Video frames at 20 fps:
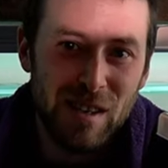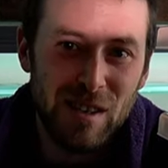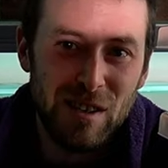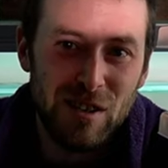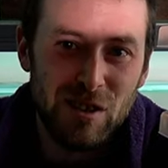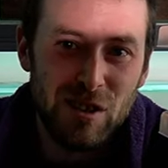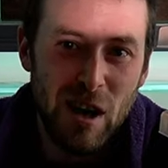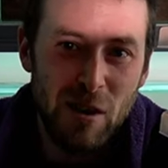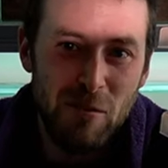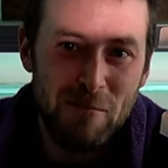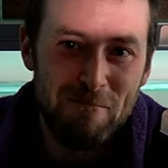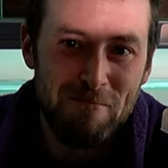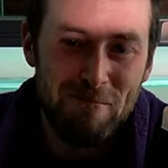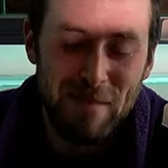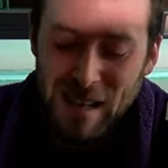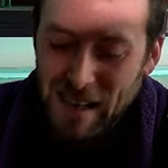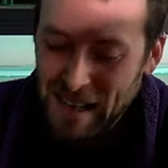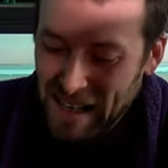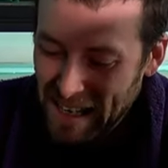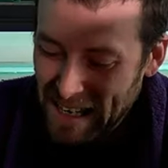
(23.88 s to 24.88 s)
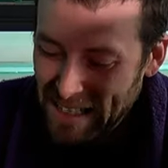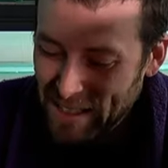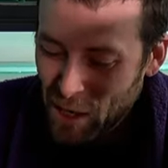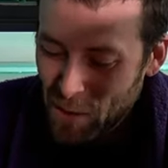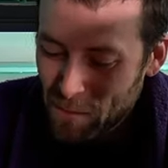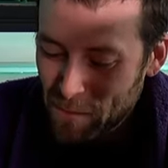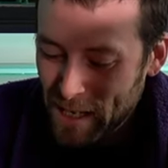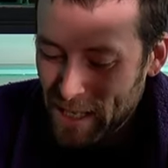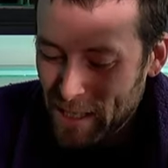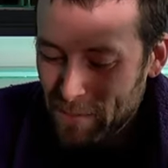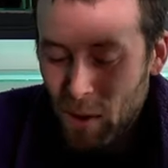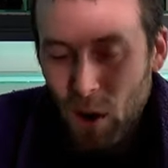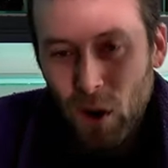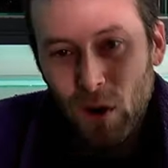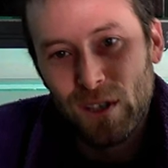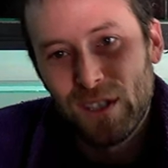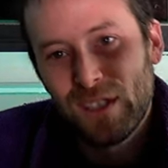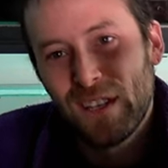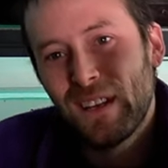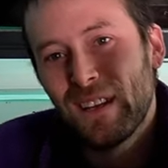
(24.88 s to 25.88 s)
So let's open this
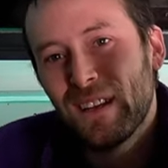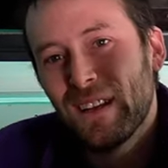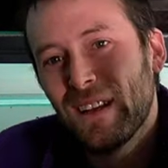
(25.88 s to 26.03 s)
box